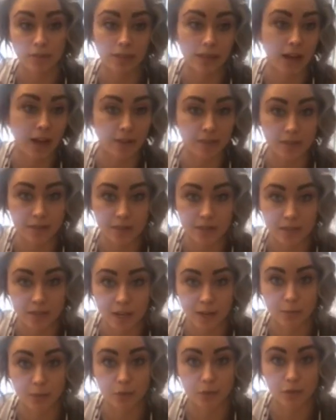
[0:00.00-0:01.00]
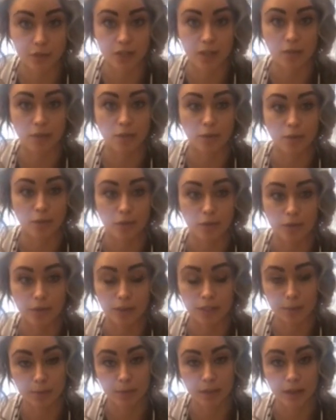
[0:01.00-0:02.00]
Like, have a timer on your cell phone so you
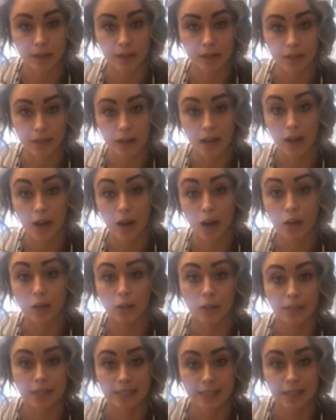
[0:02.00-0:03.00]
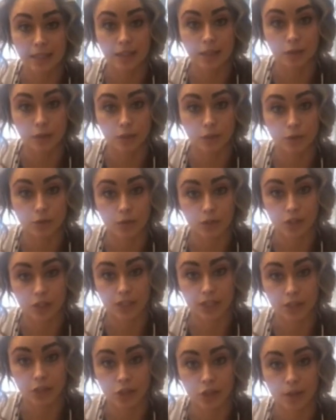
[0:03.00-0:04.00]
keep an eye on how long it's taking you to do each
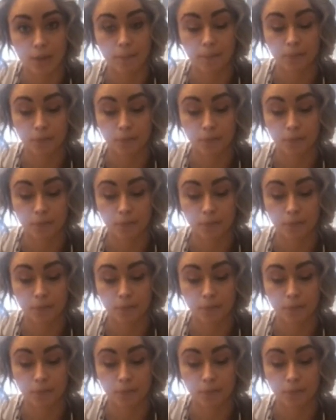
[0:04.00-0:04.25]
section.